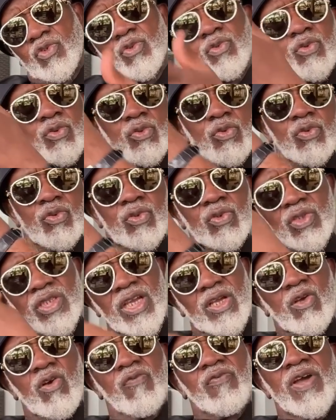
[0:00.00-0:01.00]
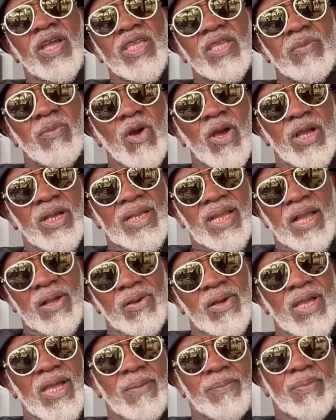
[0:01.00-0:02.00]
to take over Imo
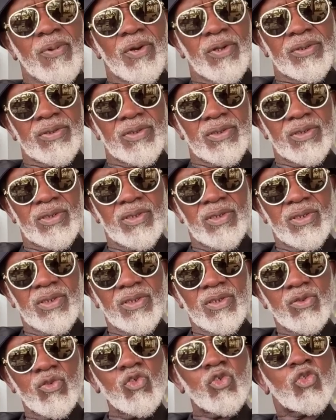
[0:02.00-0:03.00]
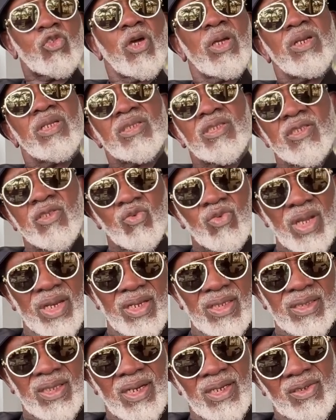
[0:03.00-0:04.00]
Cargo Airport to turn it into
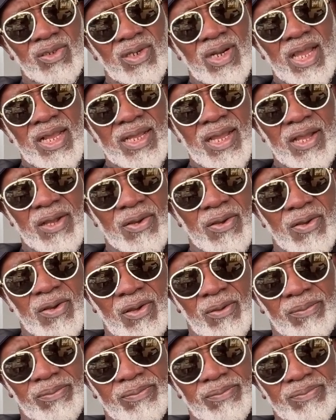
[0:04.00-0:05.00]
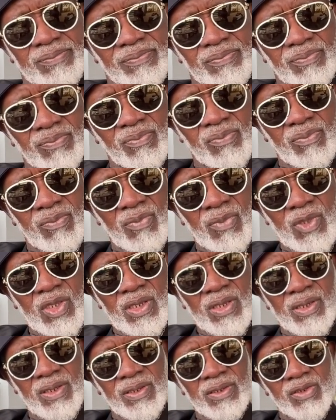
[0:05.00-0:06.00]
an international cargo hub
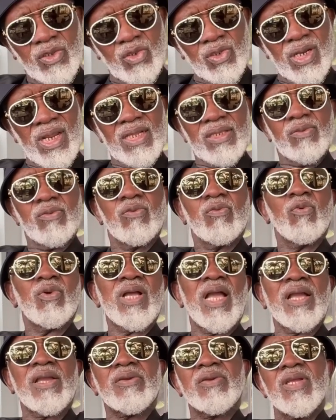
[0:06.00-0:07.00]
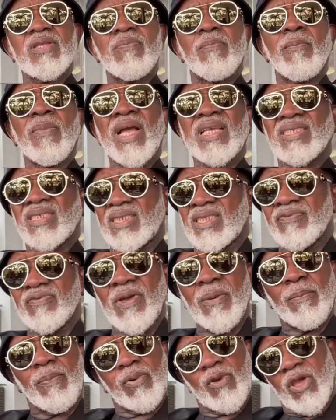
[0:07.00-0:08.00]
so that we can create massive
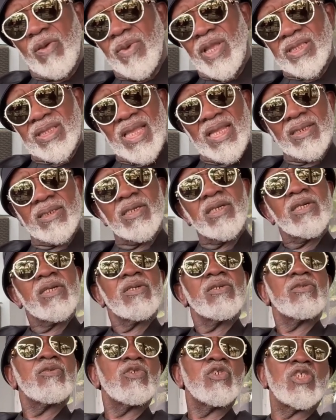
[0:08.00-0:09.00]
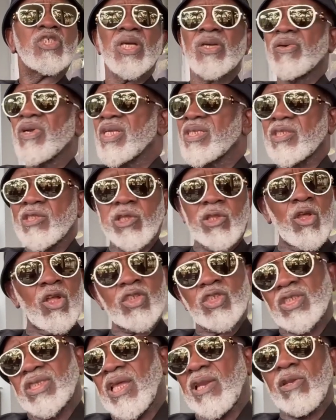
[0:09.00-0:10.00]
employment and generate
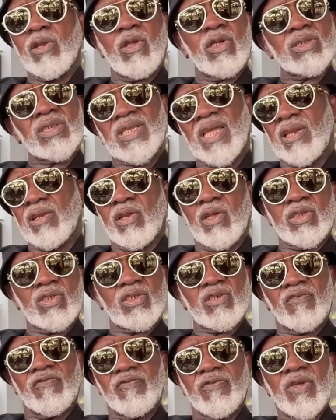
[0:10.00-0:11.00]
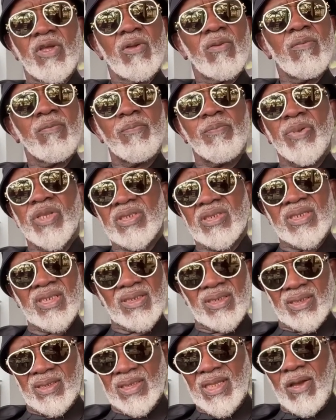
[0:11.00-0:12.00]
lots and lots and lots of
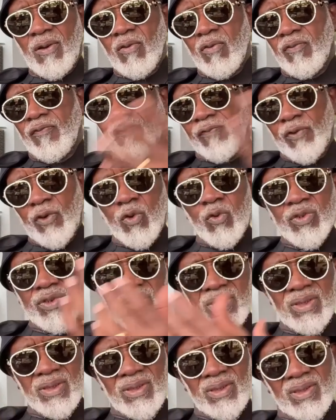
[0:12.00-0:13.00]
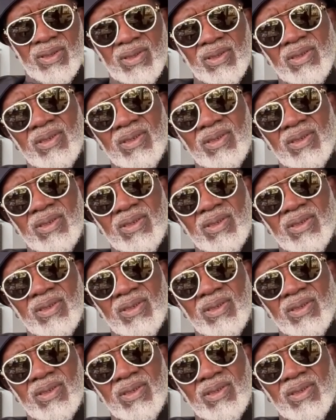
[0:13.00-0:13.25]
businesses that will flow with it.